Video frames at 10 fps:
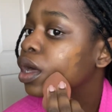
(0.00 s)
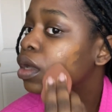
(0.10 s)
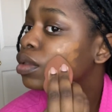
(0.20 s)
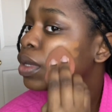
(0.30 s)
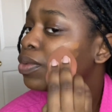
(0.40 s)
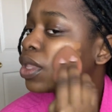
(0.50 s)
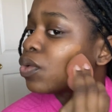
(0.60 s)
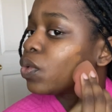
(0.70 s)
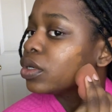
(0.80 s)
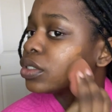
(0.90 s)
maybe like
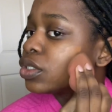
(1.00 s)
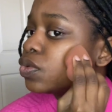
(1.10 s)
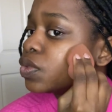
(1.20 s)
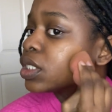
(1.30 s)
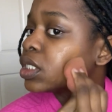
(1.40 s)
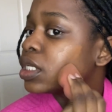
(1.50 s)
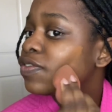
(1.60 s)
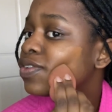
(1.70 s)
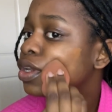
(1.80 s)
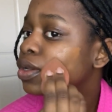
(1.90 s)
1 or 2 real estate
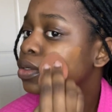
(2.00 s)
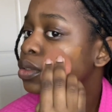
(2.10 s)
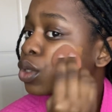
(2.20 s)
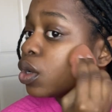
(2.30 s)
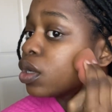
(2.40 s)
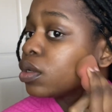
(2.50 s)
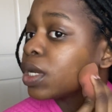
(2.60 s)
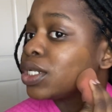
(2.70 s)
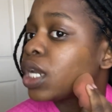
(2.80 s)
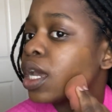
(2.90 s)
videos on my
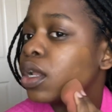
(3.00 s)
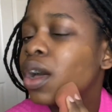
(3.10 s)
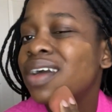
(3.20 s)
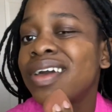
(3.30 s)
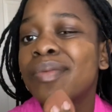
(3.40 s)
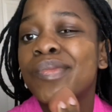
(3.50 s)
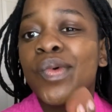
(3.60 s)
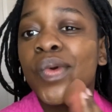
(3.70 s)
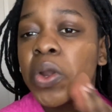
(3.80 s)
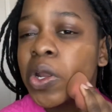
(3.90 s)
channel. I've got
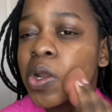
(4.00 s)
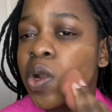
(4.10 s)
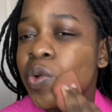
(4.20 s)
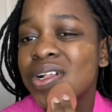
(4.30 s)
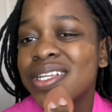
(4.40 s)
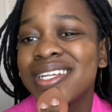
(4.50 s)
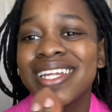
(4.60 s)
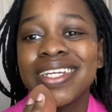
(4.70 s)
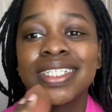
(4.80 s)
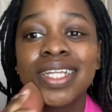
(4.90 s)
more real
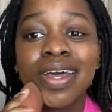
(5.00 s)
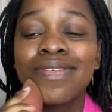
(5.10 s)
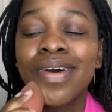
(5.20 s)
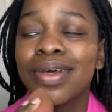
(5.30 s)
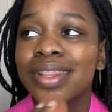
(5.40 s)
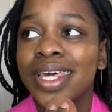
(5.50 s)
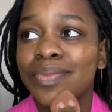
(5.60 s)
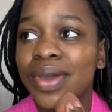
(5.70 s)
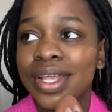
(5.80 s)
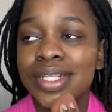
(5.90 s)
estate stuff on like
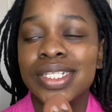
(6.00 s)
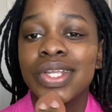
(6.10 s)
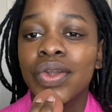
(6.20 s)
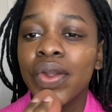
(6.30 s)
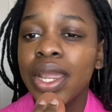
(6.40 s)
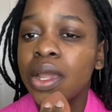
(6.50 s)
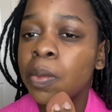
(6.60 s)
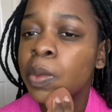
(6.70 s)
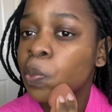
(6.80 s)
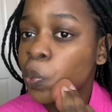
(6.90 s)
my Instagram.